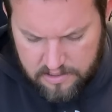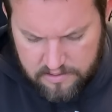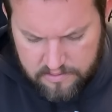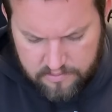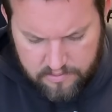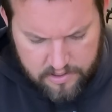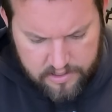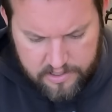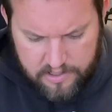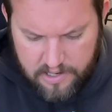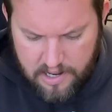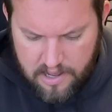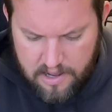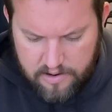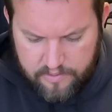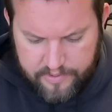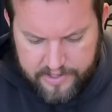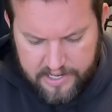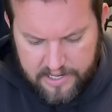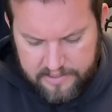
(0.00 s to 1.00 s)
what do you
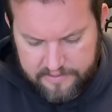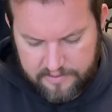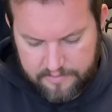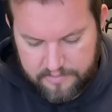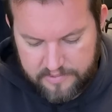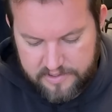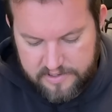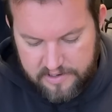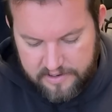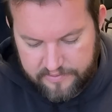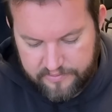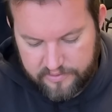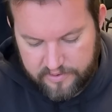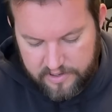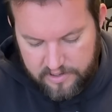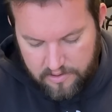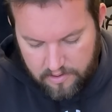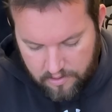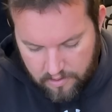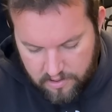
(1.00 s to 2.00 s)
know? We got some
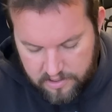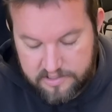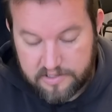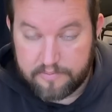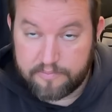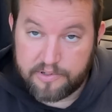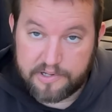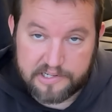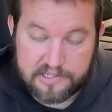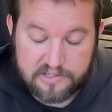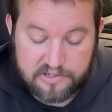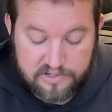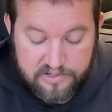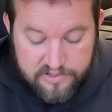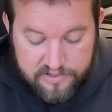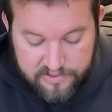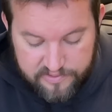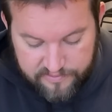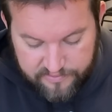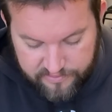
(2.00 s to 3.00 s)
different auction
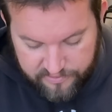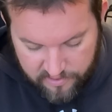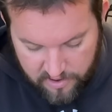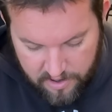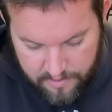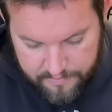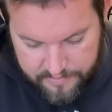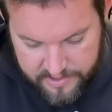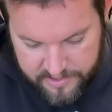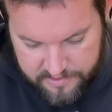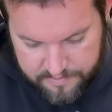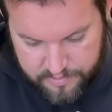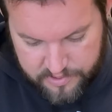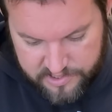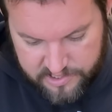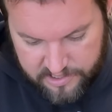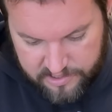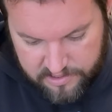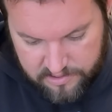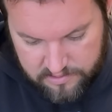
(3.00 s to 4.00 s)
pictures from this
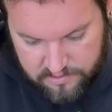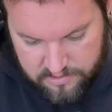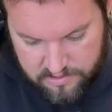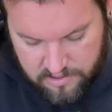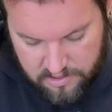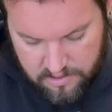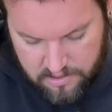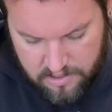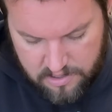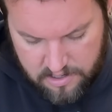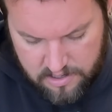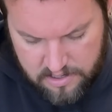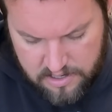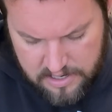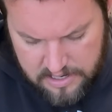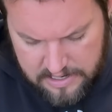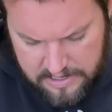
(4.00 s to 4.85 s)
particular car.